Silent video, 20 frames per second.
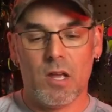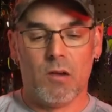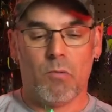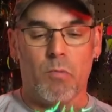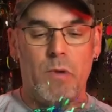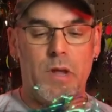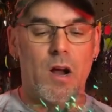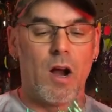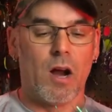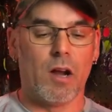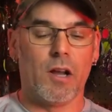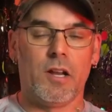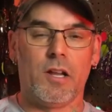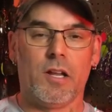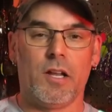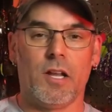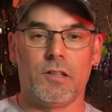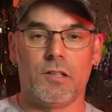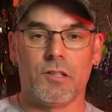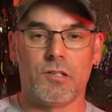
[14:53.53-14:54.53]
We are going to
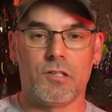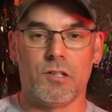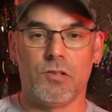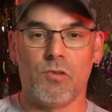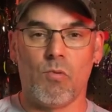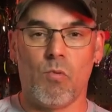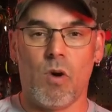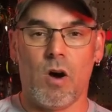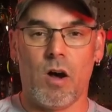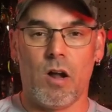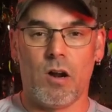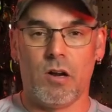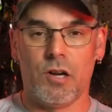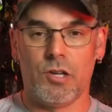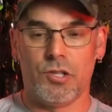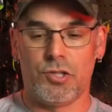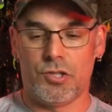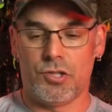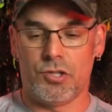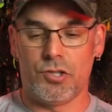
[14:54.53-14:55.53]
get this in the water
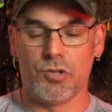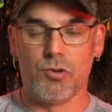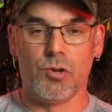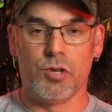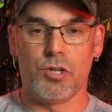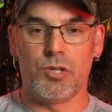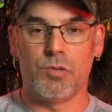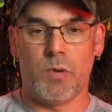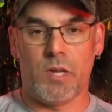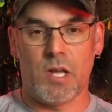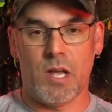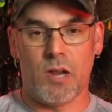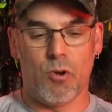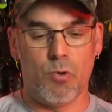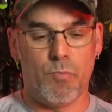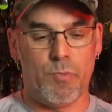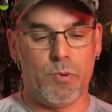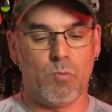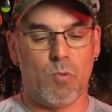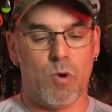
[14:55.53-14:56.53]
as soon as we get
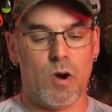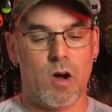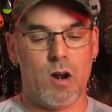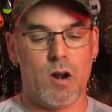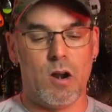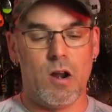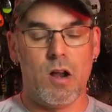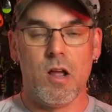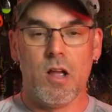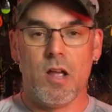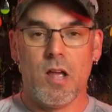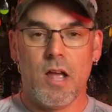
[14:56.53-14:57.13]
open water